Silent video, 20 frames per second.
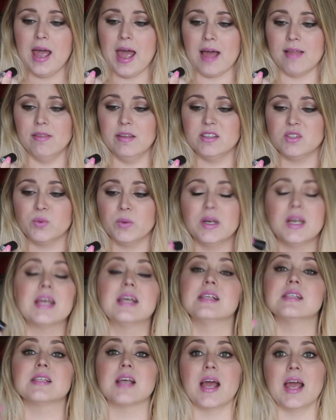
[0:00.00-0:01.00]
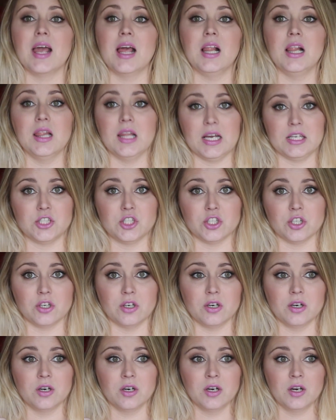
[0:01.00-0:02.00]
And this one is a
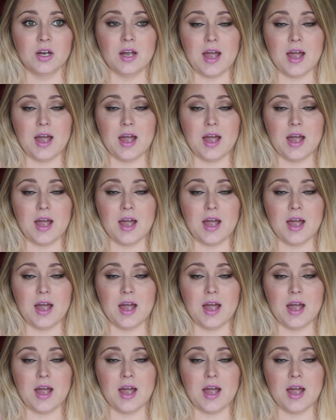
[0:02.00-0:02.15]
Luster.